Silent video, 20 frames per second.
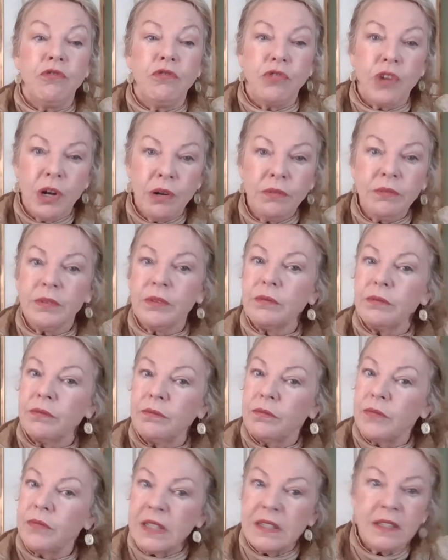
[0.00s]
don't,
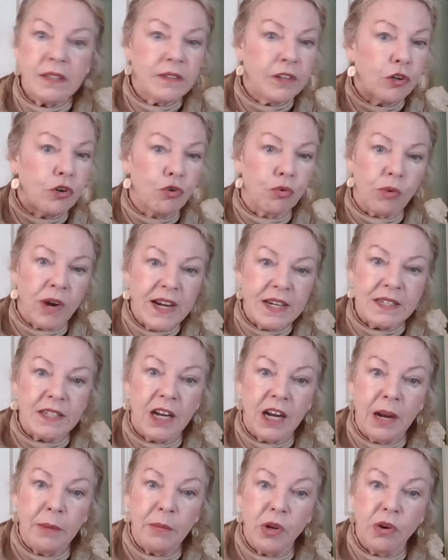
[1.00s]
this is a great
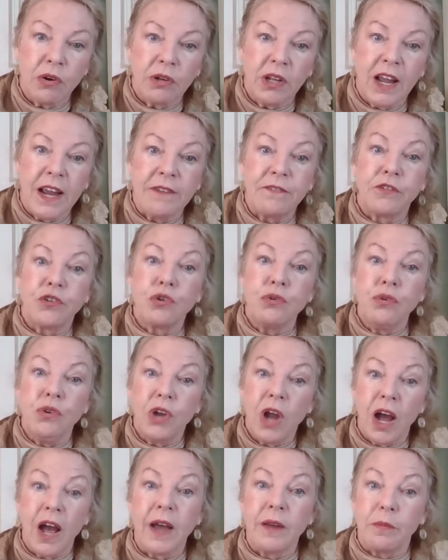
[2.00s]
time in your life to
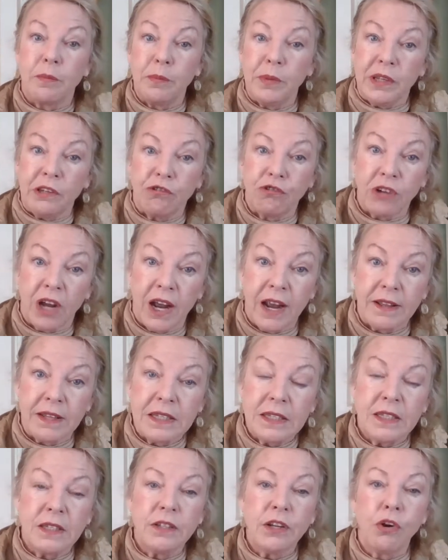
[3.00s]
not be shy.
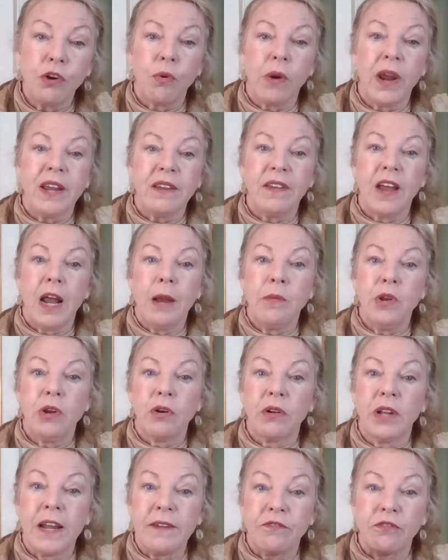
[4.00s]
This is a great time in
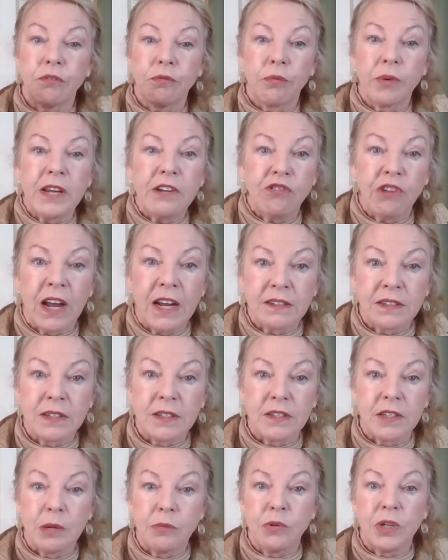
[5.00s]
your life to reach out to
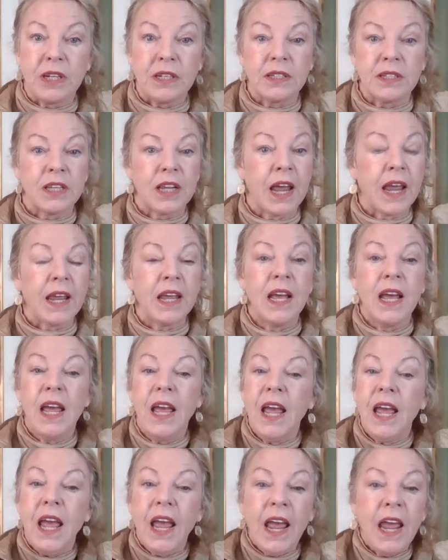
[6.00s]
someone and say,
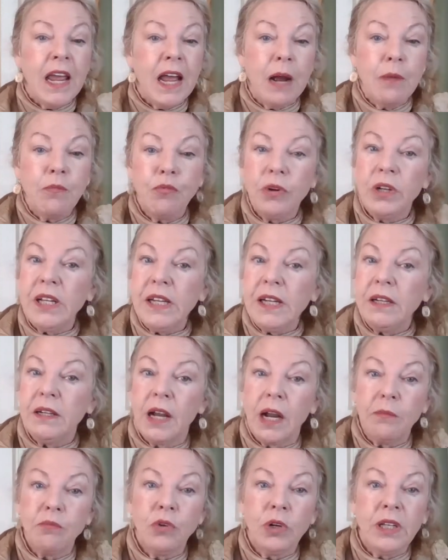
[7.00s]
"Hey, I'm
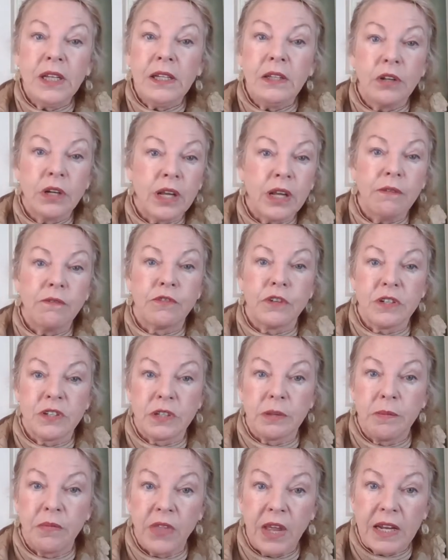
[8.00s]
really looking for
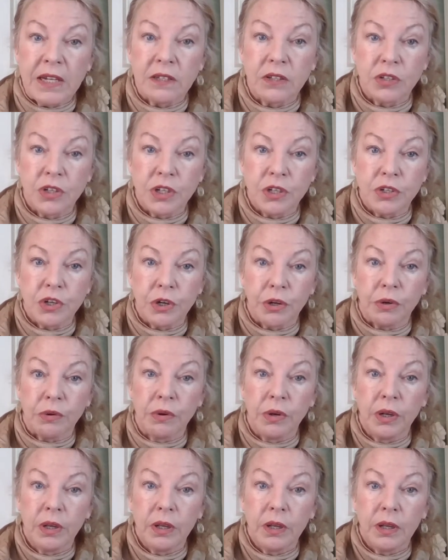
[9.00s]
some things to do."